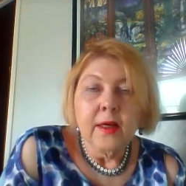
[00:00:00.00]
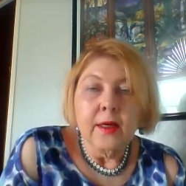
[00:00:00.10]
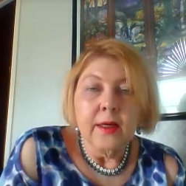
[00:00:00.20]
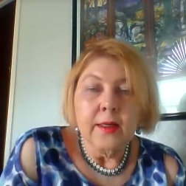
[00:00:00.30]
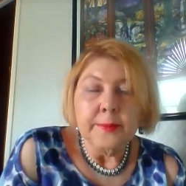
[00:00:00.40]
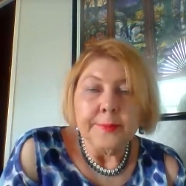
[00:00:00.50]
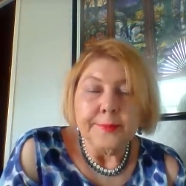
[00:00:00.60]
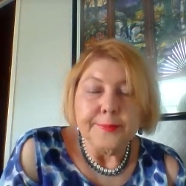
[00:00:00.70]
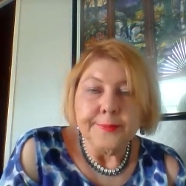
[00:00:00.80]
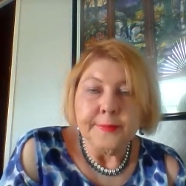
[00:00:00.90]
Uh,
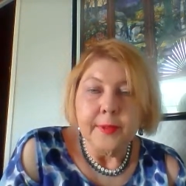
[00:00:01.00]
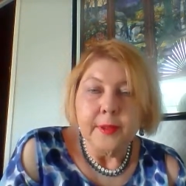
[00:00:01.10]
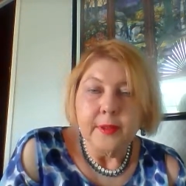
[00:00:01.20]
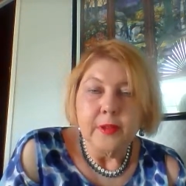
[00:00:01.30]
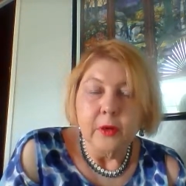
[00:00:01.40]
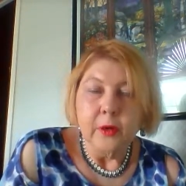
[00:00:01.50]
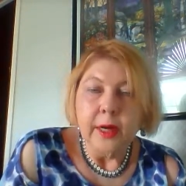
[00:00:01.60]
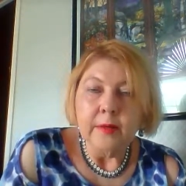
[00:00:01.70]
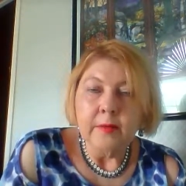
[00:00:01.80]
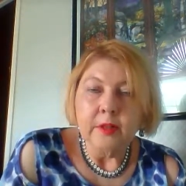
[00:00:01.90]
so
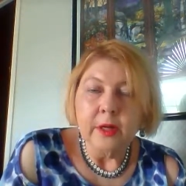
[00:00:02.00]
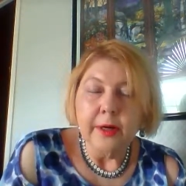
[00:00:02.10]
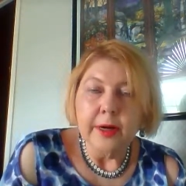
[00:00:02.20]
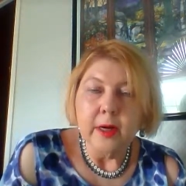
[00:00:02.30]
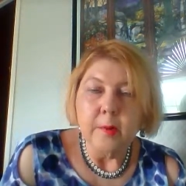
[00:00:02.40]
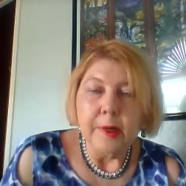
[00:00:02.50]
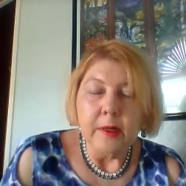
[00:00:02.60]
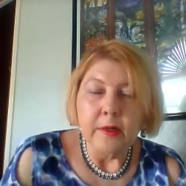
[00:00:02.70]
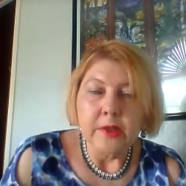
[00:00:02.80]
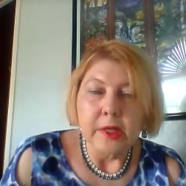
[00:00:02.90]
I am sorry, I
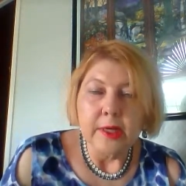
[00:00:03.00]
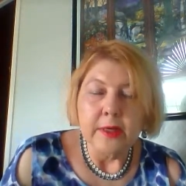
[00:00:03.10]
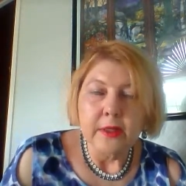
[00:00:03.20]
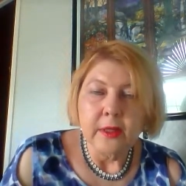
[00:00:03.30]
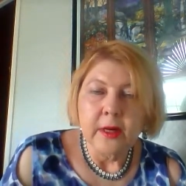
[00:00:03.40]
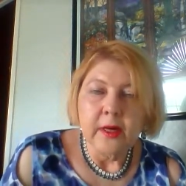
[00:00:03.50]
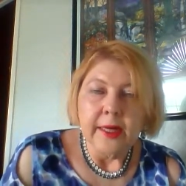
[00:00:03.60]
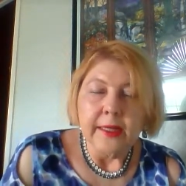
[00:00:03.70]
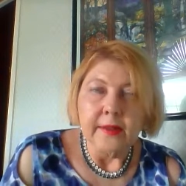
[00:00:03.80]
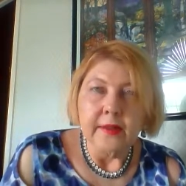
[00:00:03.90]
apologize.
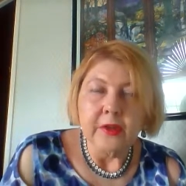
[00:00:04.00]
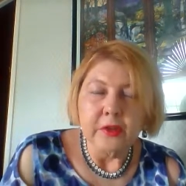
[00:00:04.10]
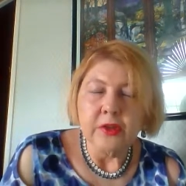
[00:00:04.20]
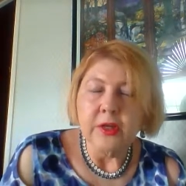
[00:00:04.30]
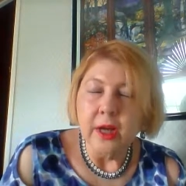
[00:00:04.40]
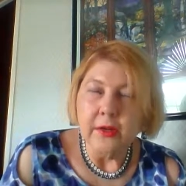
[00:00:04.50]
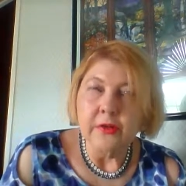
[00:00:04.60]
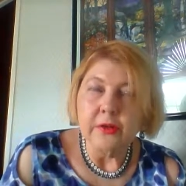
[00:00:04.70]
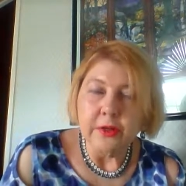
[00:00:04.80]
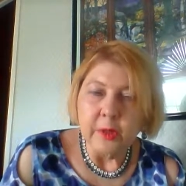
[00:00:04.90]
And this is not
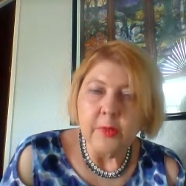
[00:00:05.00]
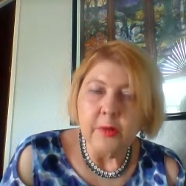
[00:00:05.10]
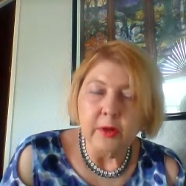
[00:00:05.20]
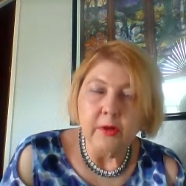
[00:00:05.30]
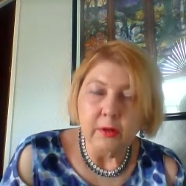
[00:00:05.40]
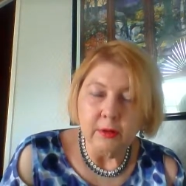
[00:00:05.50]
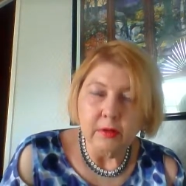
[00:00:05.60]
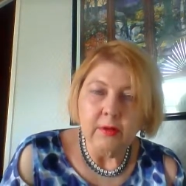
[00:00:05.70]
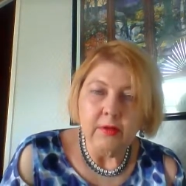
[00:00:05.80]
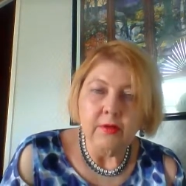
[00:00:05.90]
your typical
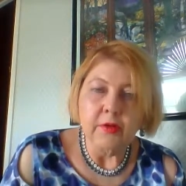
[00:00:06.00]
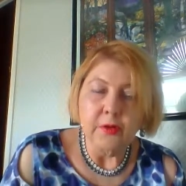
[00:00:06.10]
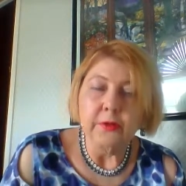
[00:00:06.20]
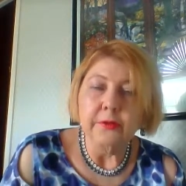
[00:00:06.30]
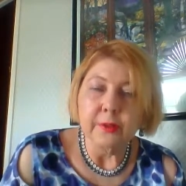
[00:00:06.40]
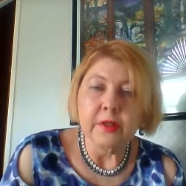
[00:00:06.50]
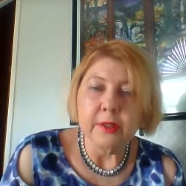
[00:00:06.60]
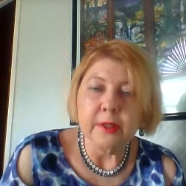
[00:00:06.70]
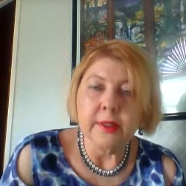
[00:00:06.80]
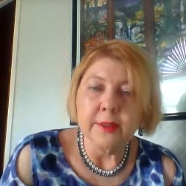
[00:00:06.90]

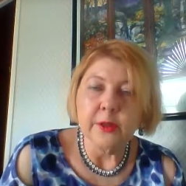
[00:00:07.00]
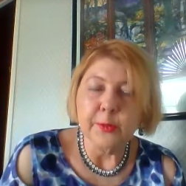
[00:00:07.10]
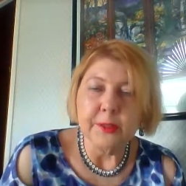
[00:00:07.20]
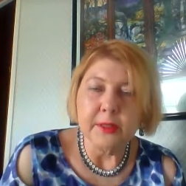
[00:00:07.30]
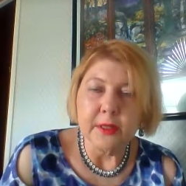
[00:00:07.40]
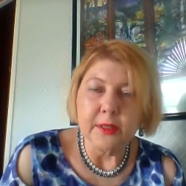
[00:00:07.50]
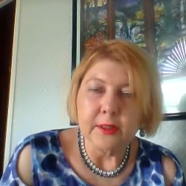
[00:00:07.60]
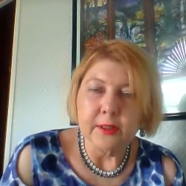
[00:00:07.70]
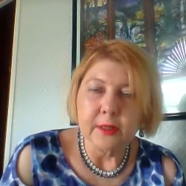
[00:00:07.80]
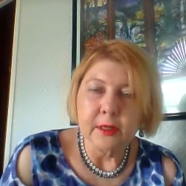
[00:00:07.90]
university
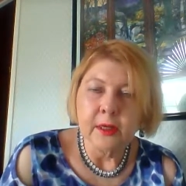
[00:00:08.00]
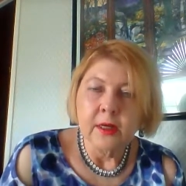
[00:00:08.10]
experience.